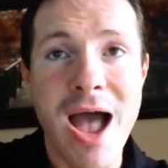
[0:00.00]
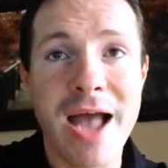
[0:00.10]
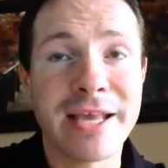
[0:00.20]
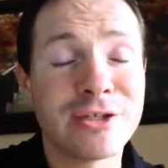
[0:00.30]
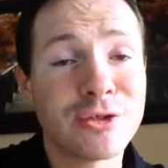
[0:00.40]

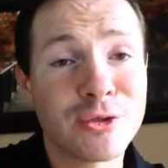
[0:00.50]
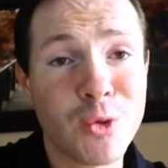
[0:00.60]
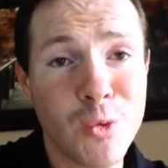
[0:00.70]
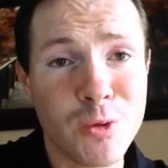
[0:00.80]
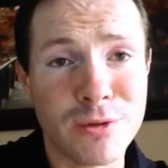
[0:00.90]
I can
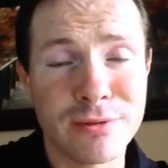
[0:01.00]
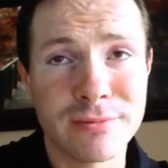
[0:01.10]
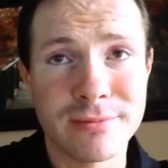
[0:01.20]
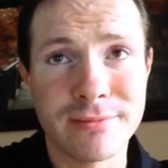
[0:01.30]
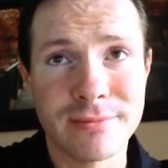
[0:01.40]
soar.
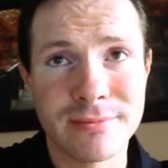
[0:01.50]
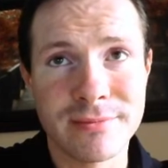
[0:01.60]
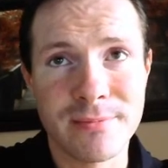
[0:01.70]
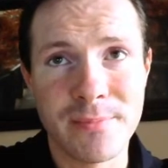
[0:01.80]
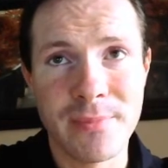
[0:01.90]

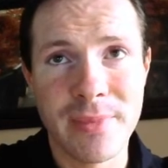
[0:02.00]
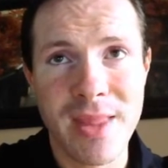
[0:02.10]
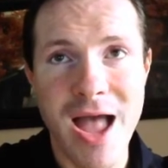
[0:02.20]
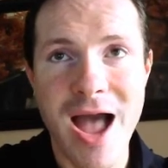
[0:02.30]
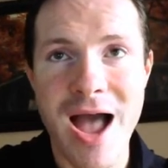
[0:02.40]

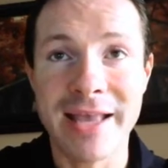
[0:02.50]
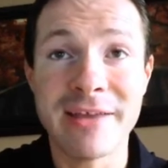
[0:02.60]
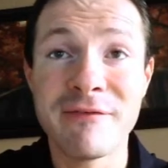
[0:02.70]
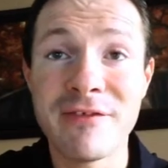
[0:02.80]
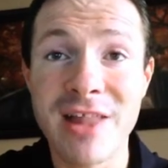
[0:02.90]
I
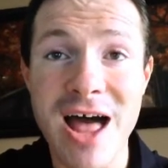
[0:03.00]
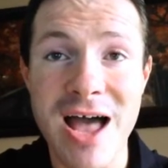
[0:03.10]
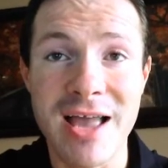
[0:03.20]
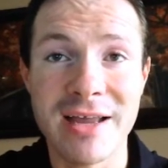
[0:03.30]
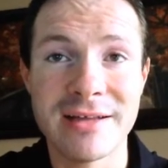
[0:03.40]
can
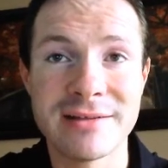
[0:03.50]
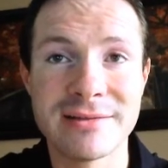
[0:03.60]
fly.